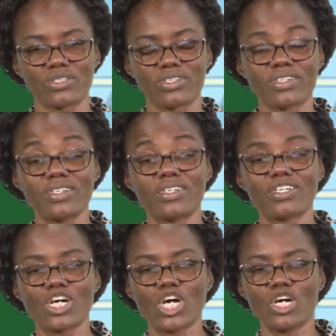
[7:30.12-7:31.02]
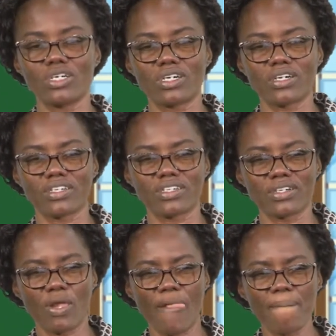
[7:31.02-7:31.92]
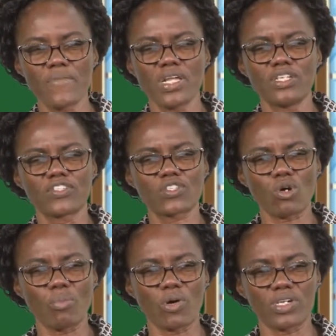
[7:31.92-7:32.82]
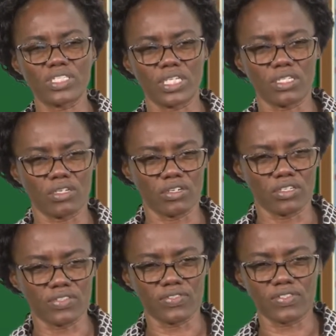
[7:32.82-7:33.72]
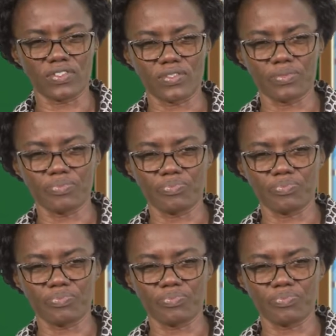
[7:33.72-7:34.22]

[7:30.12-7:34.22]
or conquer. So boys and girls,